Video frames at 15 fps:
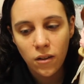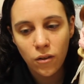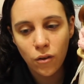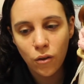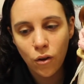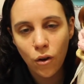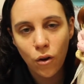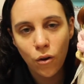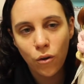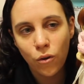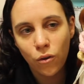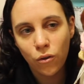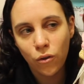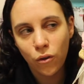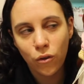So
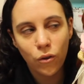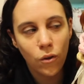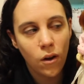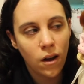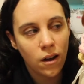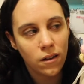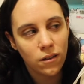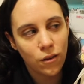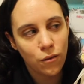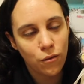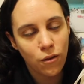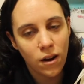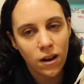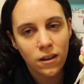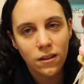now Soso has a
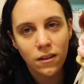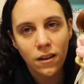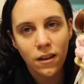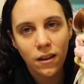friend,